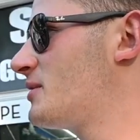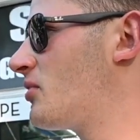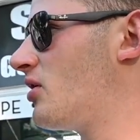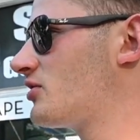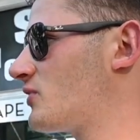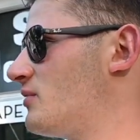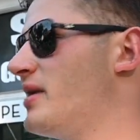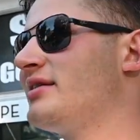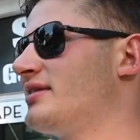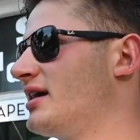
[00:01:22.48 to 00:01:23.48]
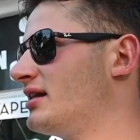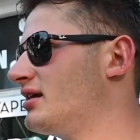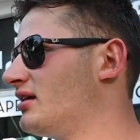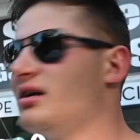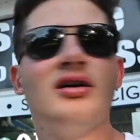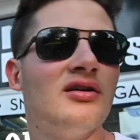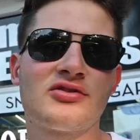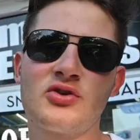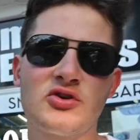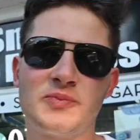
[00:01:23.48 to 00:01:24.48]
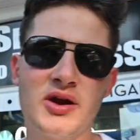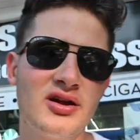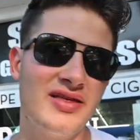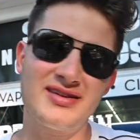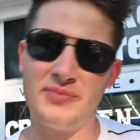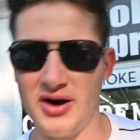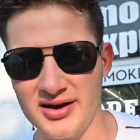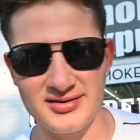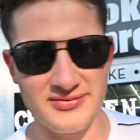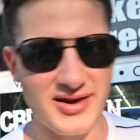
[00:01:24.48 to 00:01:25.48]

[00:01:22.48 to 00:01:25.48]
People always wearing Penn State. School spirited, that's a positive,